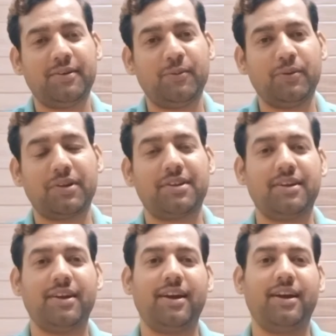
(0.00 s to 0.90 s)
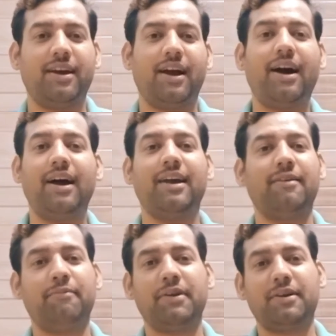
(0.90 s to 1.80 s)
What I
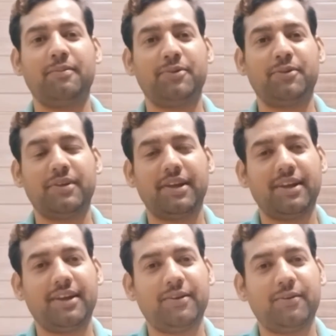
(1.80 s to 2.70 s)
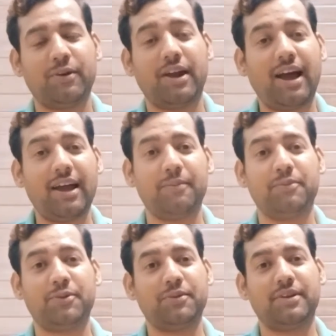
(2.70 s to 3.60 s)
have become today, what I
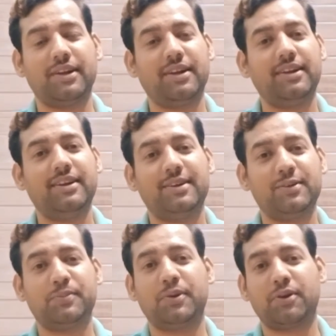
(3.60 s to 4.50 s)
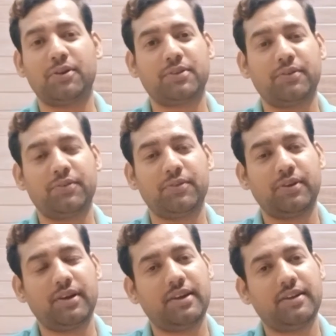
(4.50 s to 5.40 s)
am today, is because of yoga.